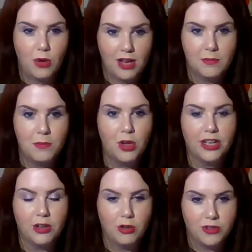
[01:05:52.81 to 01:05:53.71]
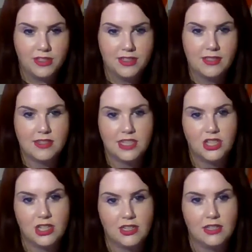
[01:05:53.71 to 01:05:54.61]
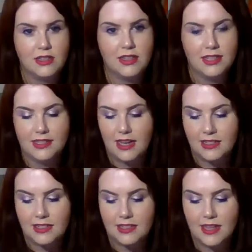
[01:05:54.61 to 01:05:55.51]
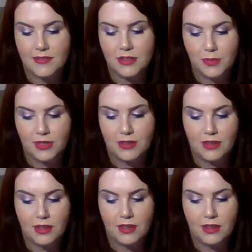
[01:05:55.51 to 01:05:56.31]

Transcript: while mulling over this decision that Stannis has left him with,